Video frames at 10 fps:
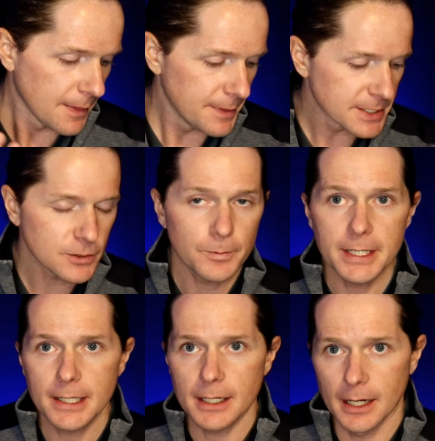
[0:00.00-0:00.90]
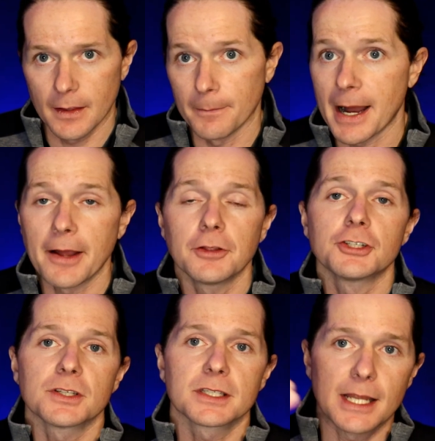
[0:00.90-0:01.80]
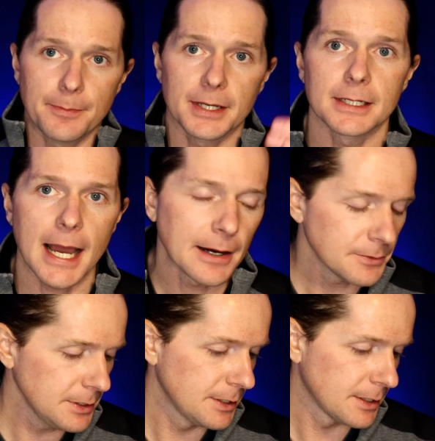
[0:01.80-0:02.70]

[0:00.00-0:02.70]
This week, the mileage is stepping down.